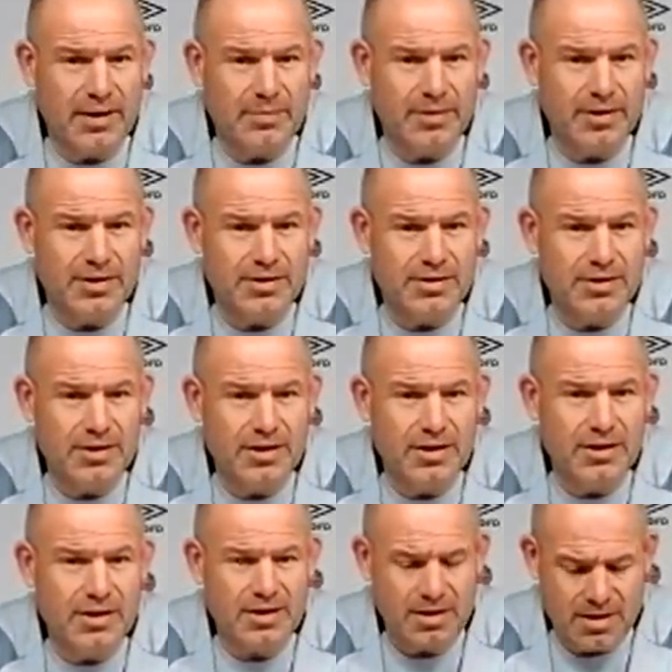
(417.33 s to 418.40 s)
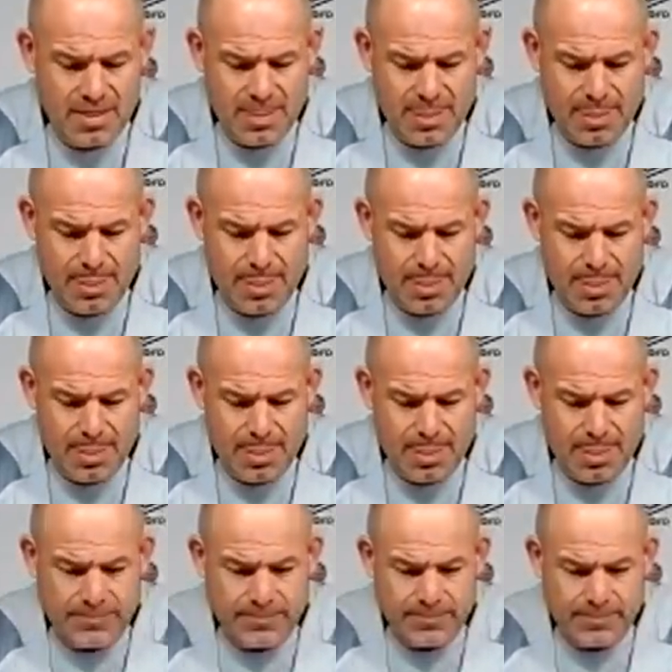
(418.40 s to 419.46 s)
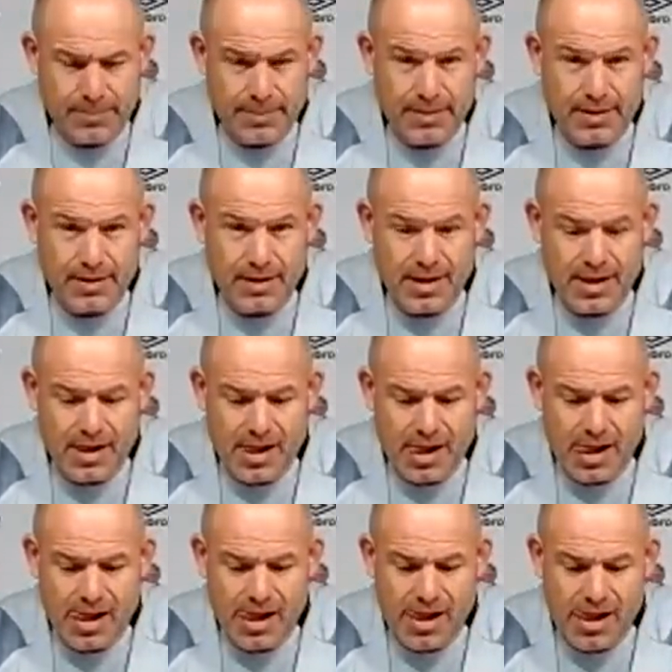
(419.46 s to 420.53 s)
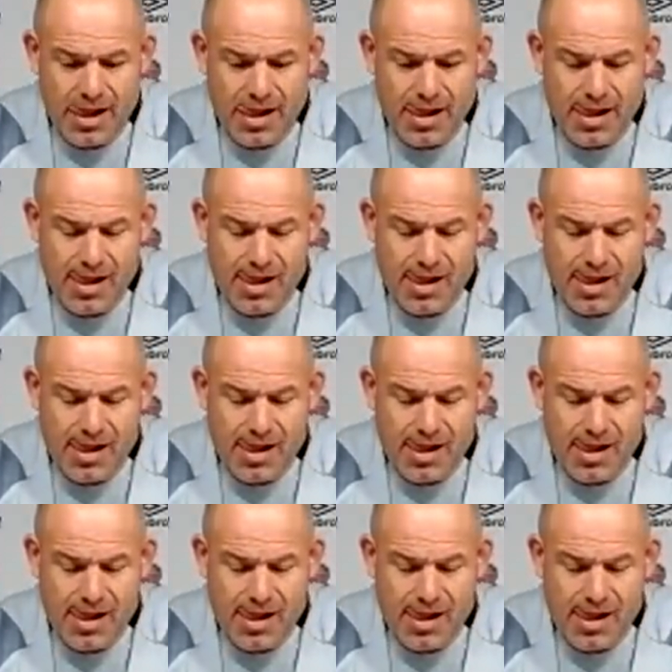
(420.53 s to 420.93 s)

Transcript: Yeah, just on this pack, what are you going to do for the England pack here, Richard?